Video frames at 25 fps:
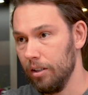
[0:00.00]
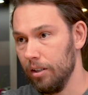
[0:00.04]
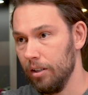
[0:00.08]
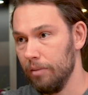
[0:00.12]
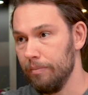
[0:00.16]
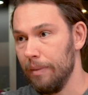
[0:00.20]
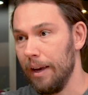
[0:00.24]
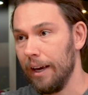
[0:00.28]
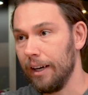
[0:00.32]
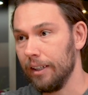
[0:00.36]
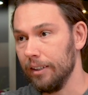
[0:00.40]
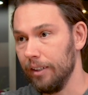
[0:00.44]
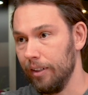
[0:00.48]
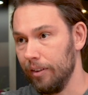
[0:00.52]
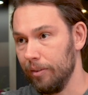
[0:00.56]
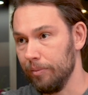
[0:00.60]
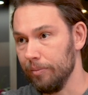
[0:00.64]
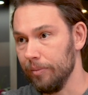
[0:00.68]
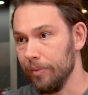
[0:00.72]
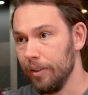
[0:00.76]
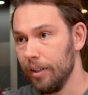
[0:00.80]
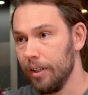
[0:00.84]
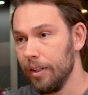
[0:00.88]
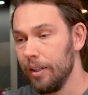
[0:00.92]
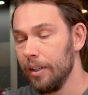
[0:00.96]
mechanism.
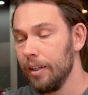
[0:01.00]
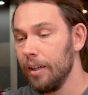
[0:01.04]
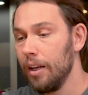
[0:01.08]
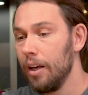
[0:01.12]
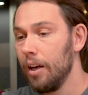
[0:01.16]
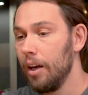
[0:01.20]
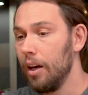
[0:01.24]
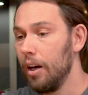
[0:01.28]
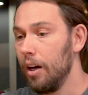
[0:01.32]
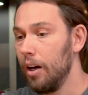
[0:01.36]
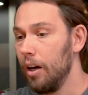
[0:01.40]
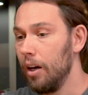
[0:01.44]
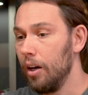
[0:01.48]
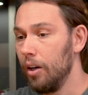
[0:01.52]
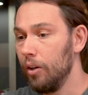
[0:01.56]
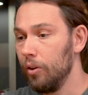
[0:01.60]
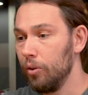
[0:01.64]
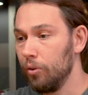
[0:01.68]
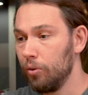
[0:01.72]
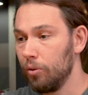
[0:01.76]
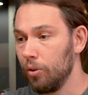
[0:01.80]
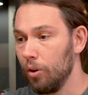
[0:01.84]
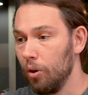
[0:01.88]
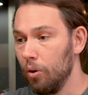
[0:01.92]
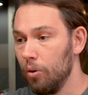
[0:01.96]

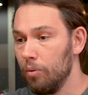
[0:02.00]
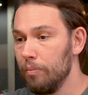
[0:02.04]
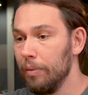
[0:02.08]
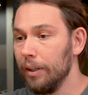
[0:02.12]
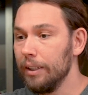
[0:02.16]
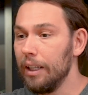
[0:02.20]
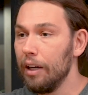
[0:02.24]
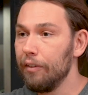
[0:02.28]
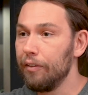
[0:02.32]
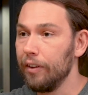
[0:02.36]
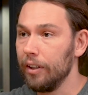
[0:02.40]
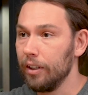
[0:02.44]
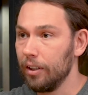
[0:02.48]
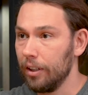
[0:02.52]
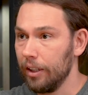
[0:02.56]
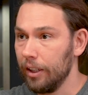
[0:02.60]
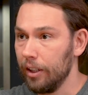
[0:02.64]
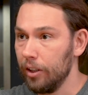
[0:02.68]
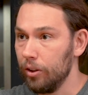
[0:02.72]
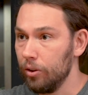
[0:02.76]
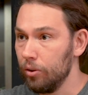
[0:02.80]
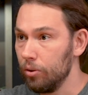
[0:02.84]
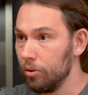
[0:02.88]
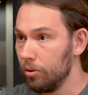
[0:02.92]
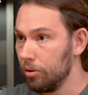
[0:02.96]
But
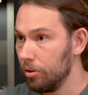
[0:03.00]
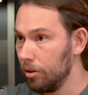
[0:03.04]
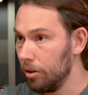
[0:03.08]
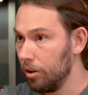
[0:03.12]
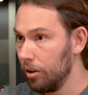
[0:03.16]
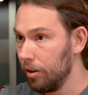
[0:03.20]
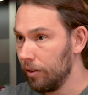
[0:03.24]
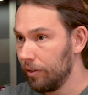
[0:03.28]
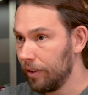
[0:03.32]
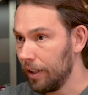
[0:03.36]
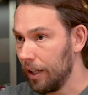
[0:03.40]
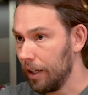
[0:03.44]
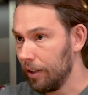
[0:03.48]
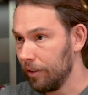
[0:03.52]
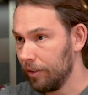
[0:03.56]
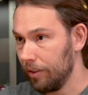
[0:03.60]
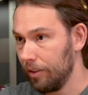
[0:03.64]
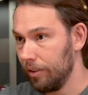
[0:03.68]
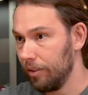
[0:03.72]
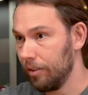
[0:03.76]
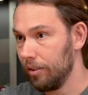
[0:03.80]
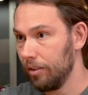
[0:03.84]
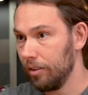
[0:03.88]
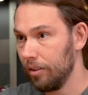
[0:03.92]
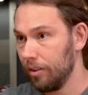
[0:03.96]
definitely, sales
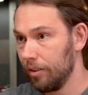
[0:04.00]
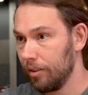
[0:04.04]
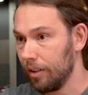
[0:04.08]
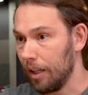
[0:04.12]
is